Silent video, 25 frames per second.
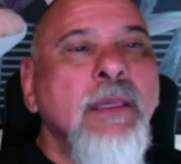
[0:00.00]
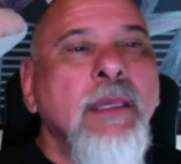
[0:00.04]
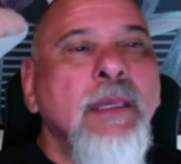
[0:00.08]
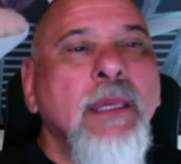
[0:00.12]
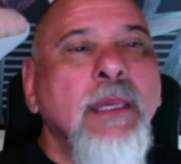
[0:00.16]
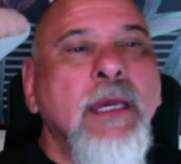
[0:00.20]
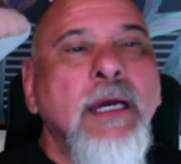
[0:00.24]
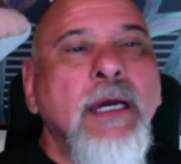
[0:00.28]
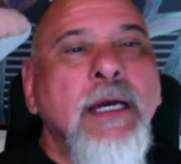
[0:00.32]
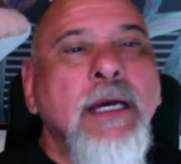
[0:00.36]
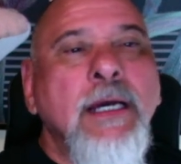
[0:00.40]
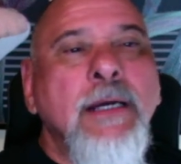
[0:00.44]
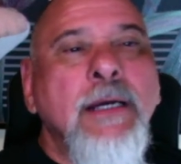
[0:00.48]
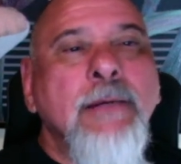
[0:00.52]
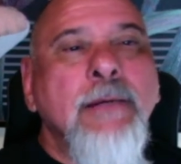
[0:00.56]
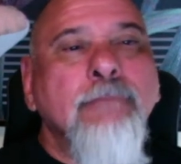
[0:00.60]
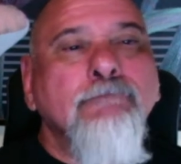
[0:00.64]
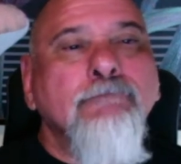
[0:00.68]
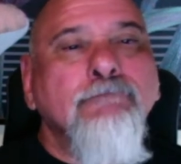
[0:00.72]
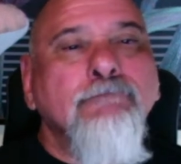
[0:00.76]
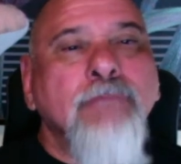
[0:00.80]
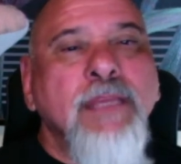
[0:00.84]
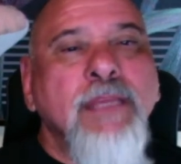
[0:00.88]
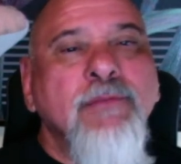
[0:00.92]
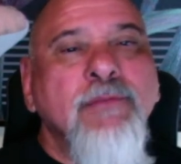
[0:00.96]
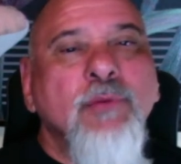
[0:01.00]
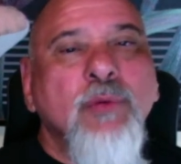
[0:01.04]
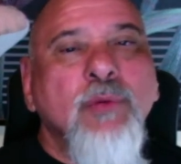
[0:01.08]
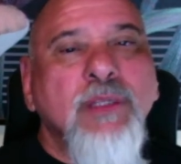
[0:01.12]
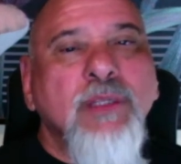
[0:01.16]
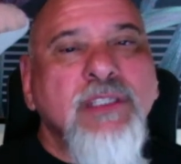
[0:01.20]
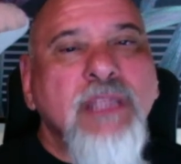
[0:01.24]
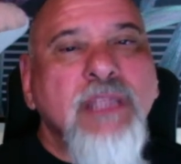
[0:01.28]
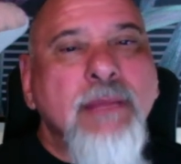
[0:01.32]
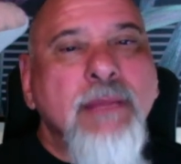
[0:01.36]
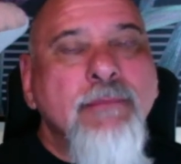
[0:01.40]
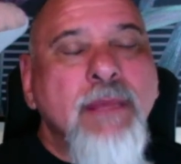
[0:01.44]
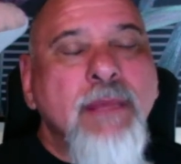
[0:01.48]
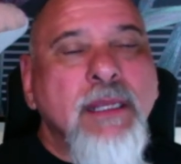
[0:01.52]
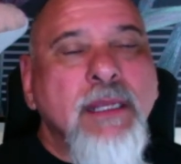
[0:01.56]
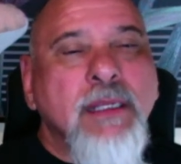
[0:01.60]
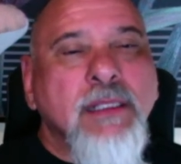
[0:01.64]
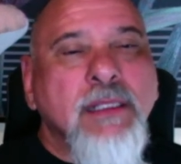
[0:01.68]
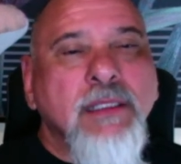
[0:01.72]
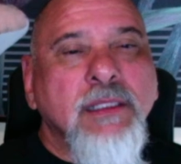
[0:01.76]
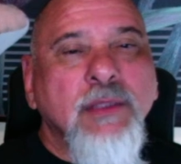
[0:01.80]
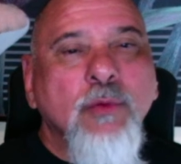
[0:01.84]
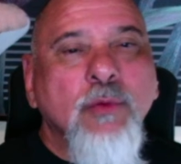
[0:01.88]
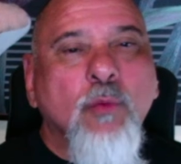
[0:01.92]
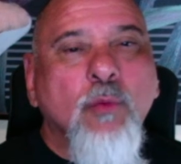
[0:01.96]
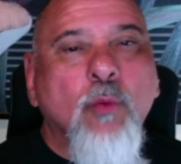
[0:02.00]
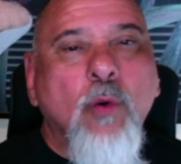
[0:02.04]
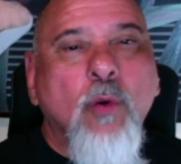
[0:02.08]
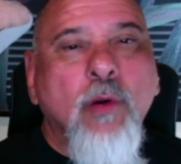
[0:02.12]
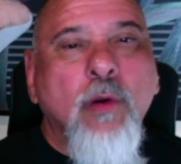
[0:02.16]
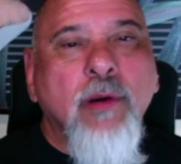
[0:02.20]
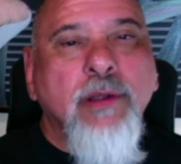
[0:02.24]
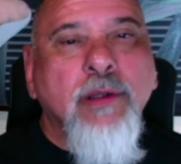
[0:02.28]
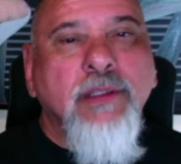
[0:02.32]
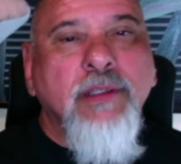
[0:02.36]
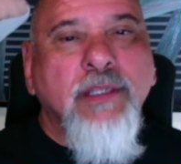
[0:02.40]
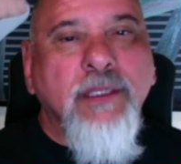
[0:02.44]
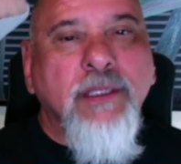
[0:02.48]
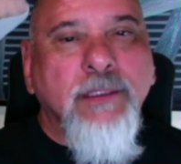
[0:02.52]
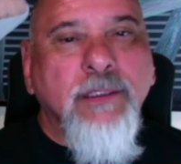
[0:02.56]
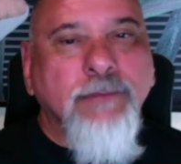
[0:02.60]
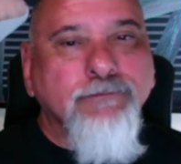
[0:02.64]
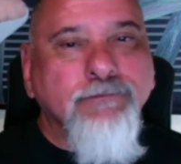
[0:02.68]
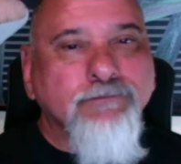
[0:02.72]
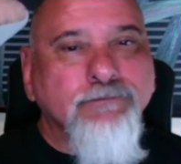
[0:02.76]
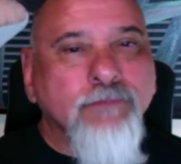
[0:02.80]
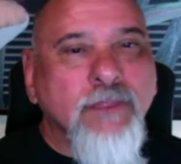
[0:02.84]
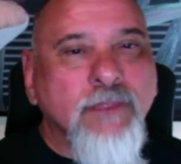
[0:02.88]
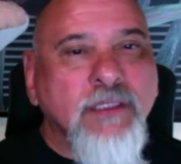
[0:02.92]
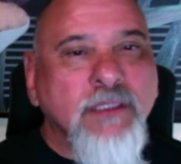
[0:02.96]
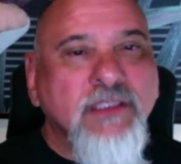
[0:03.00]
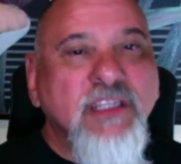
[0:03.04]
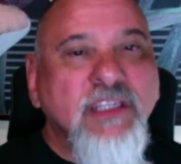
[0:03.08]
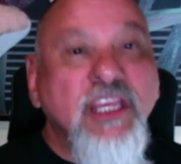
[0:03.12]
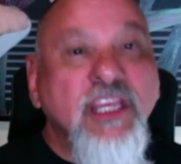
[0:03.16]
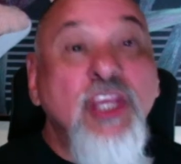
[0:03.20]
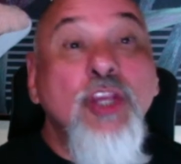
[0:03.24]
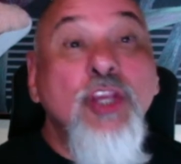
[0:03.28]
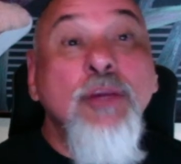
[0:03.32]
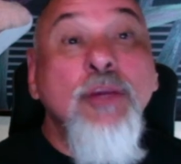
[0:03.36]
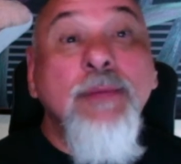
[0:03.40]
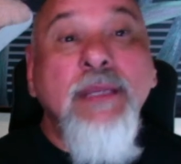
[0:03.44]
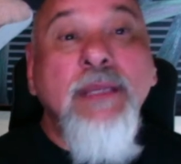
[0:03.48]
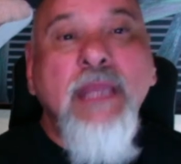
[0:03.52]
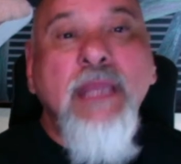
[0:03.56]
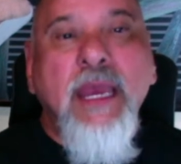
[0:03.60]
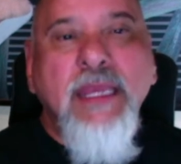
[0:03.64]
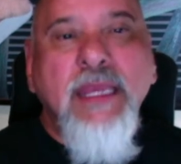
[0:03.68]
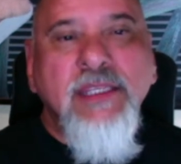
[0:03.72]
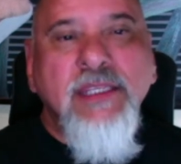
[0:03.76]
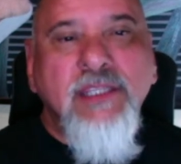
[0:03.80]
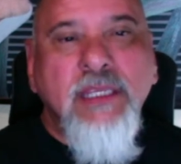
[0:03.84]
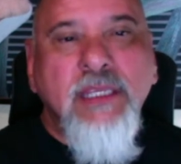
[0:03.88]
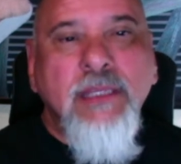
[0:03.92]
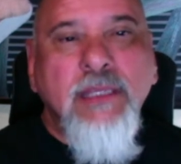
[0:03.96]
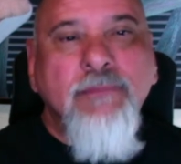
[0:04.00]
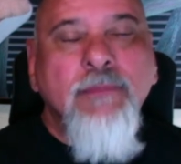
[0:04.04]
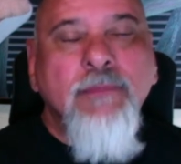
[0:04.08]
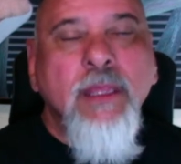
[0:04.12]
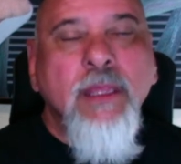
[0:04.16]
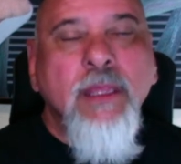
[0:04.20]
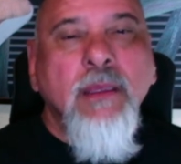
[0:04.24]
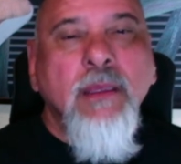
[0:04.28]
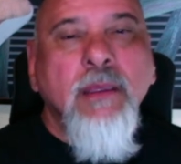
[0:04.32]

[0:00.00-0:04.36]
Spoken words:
even when it's not medically warranted, dehumanizing.